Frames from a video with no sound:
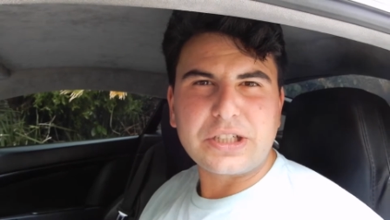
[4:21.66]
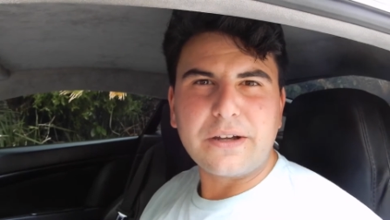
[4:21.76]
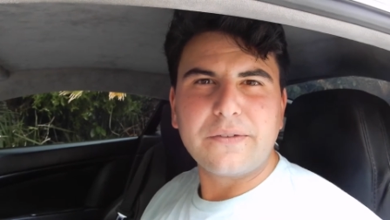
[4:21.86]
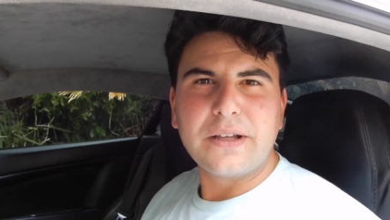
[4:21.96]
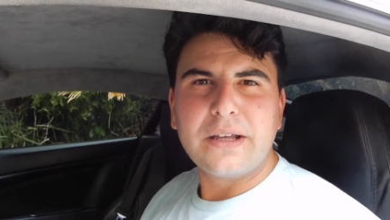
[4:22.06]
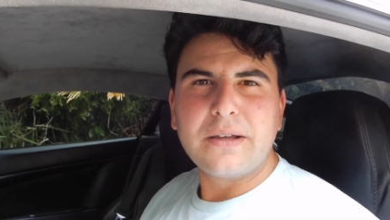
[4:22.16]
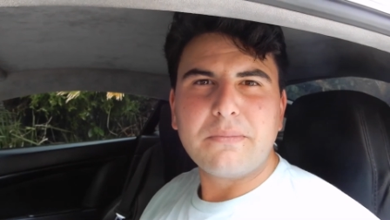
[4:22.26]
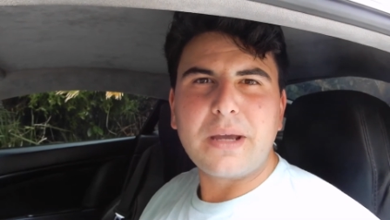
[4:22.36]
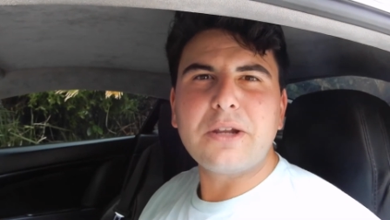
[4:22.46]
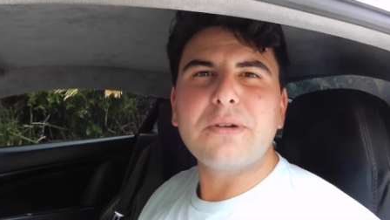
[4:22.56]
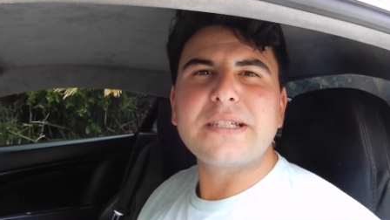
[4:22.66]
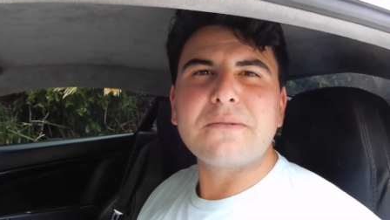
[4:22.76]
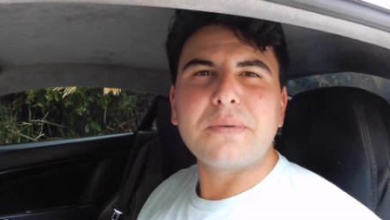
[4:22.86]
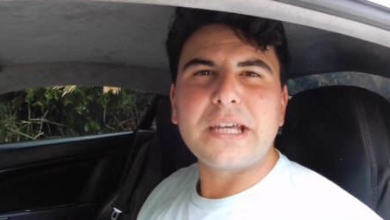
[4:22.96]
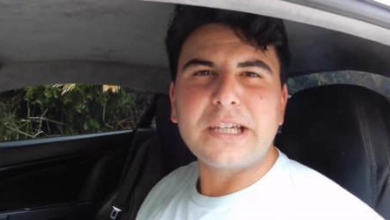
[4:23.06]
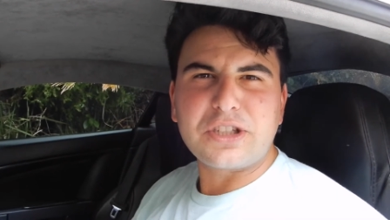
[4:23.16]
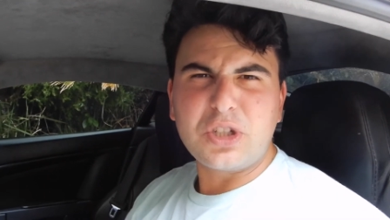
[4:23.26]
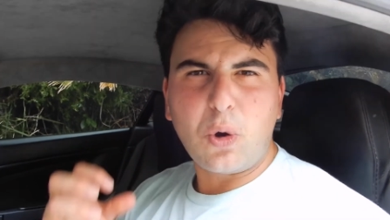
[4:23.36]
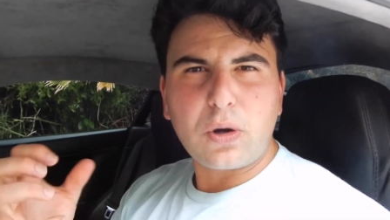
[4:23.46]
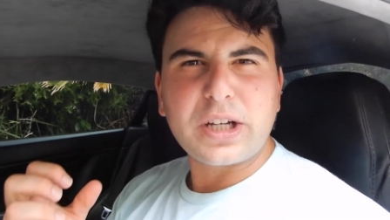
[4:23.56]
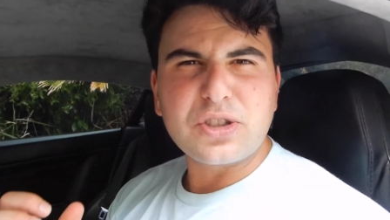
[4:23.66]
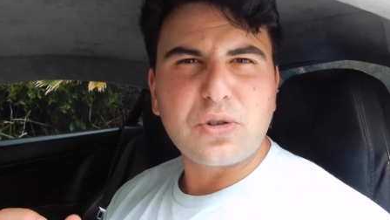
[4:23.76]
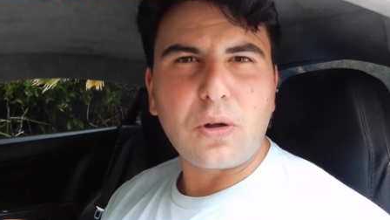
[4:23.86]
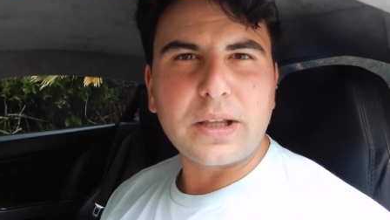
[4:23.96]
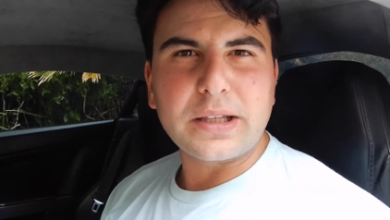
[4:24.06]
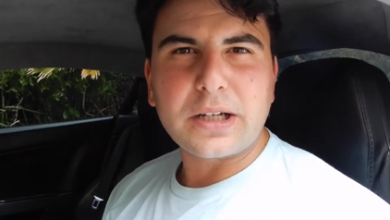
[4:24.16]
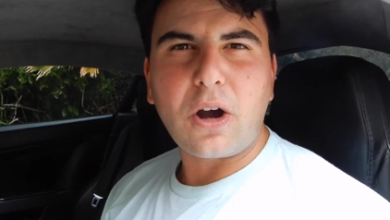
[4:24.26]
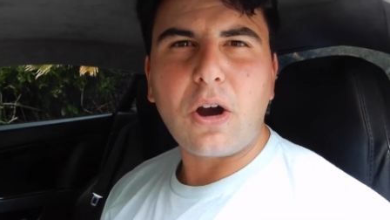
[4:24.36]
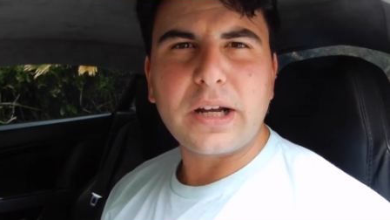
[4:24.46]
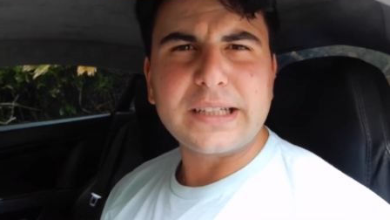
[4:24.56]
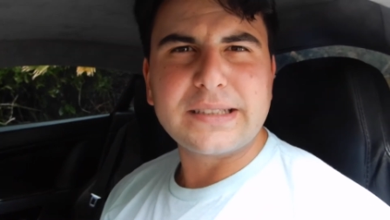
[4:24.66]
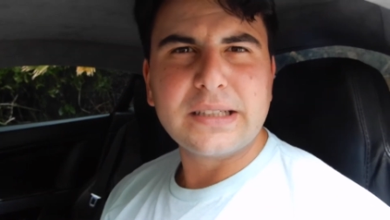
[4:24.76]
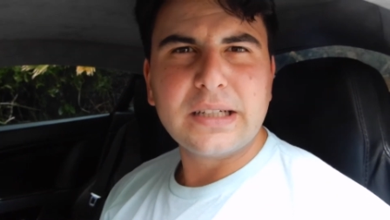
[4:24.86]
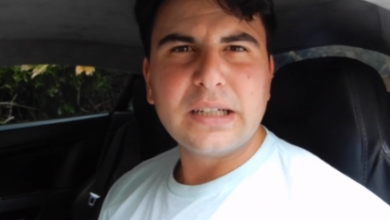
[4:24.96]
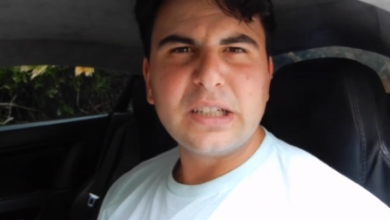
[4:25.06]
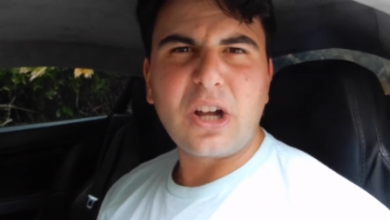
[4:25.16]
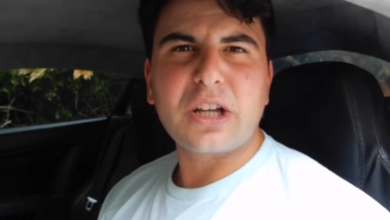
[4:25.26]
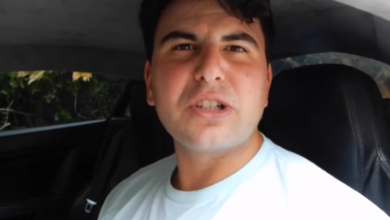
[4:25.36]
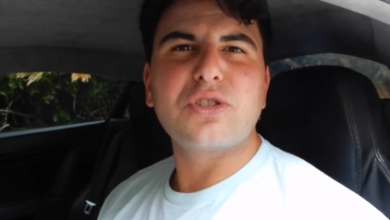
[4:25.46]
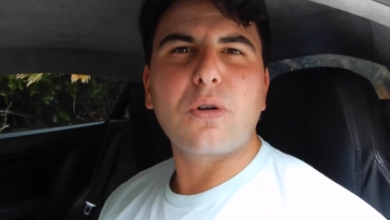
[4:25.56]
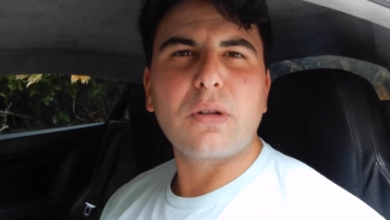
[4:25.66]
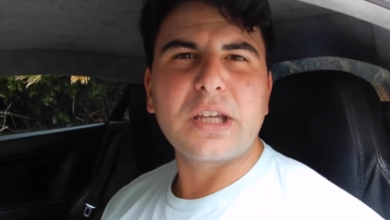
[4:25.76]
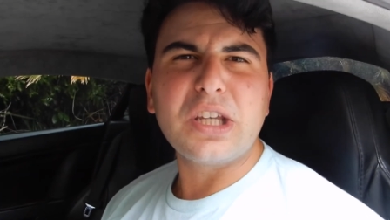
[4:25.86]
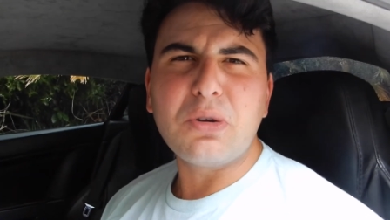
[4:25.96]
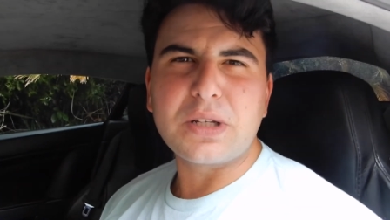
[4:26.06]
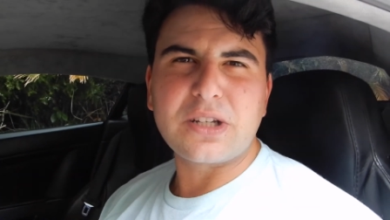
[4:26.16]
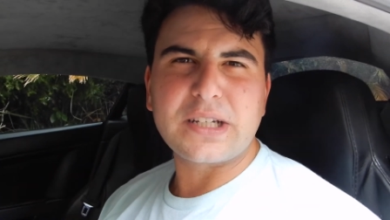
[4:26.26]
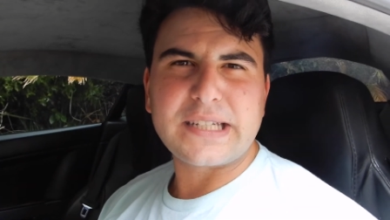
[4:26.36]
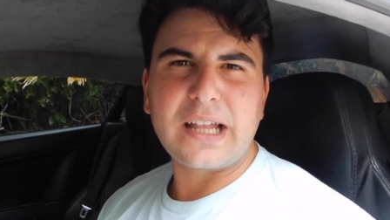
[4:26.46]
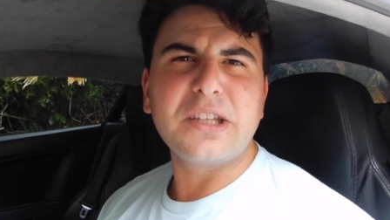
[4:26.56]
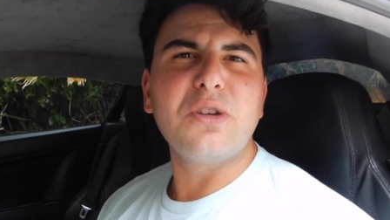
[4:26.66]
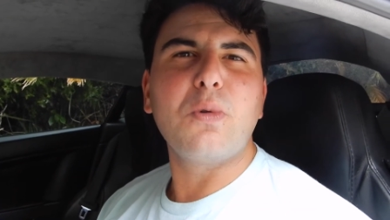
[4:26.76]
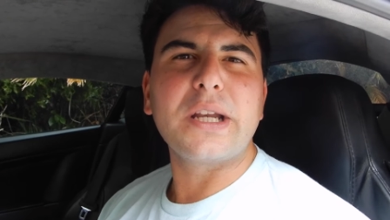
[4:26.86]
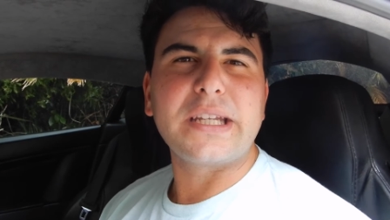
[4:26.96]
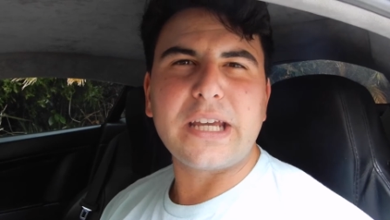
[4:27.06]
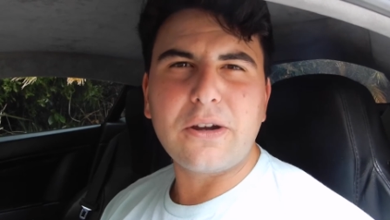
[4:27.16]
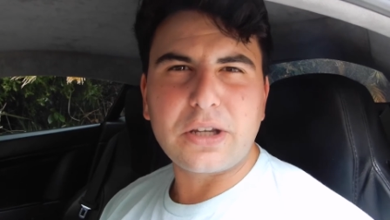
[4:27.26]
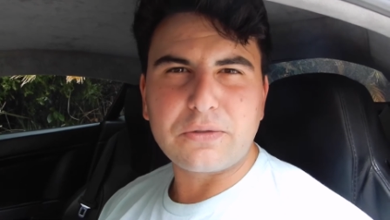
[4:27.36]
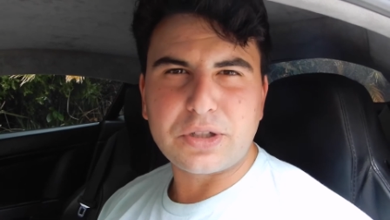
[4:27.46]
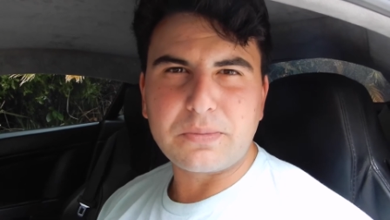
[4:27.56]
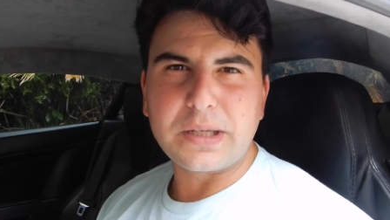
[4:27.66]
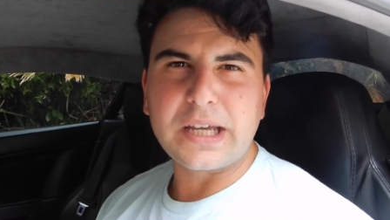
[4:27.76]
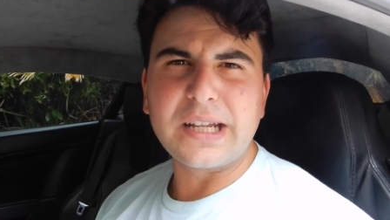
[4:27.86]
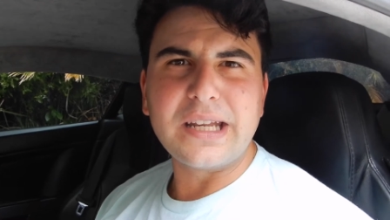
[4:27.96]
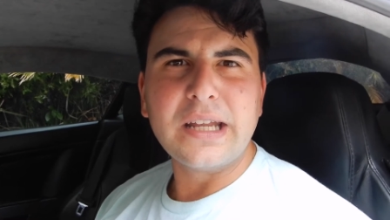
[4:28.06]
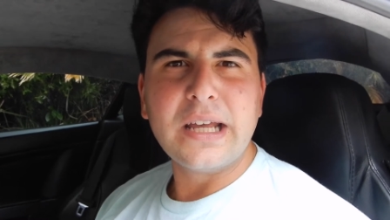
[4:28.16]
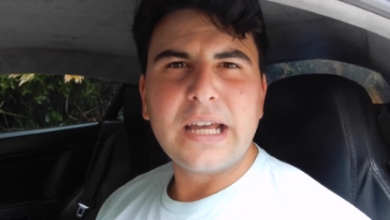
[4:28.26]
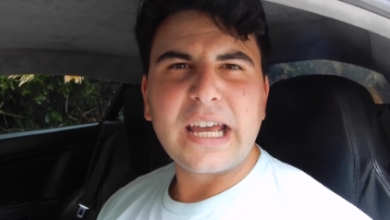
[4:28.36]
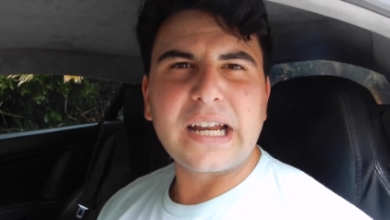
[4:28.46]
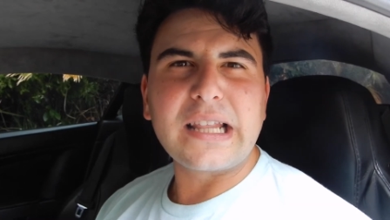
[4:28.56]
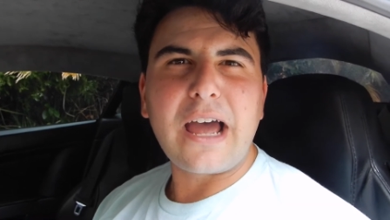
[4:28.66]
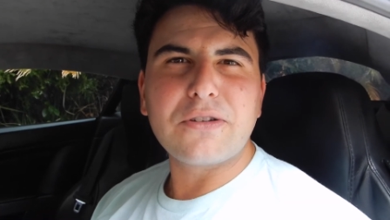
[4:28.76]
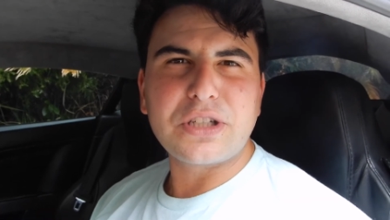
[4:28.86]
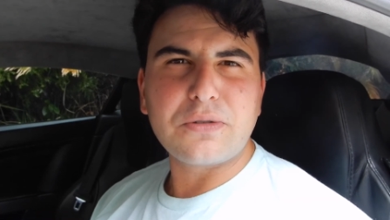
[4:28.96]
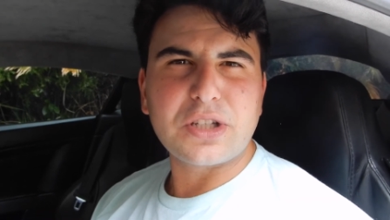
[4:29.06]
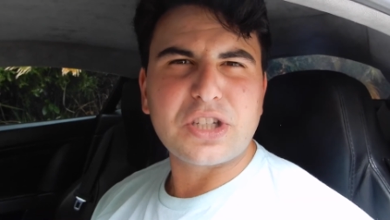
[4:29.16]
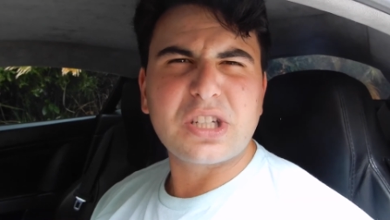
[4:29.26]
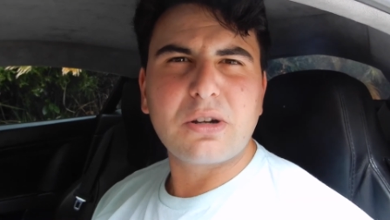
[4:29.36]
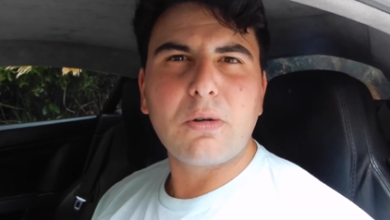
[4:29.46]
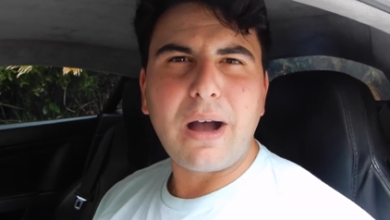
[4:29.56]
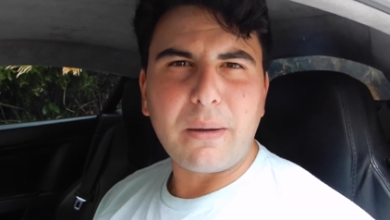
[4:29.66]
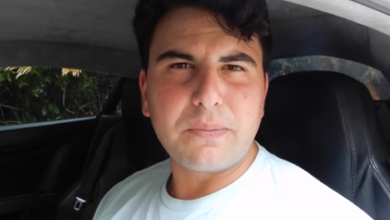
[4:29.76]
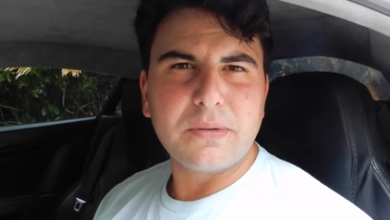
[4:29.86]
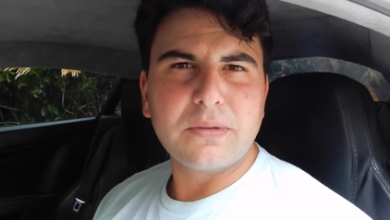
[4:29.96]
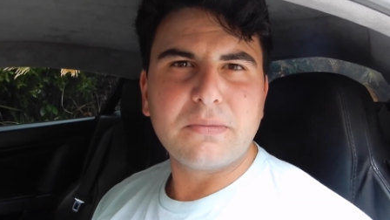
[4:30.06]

shift. Main reason being is you're controlling the car and it's not controlling you. It's not telling you what gear you should be in, and it allows you to screw up,